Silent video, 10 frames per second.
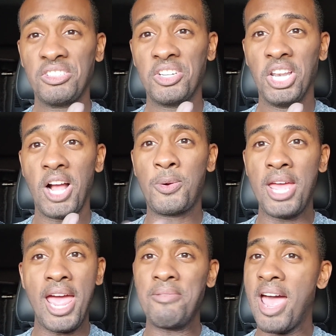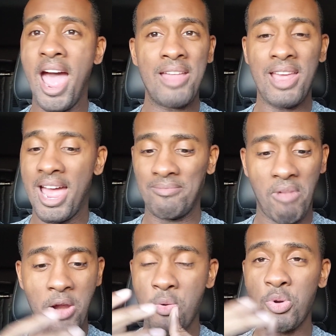good luck with that.
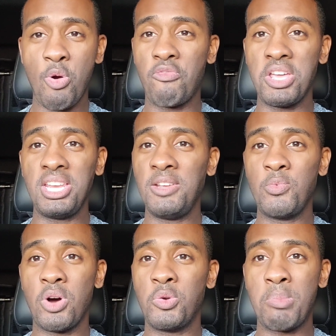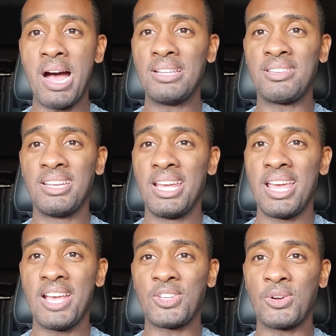I don't know of anyone who mods
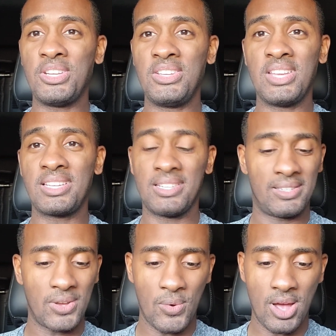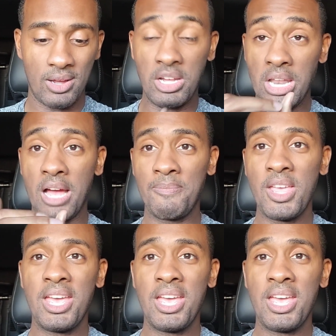SRT6s. So good luck.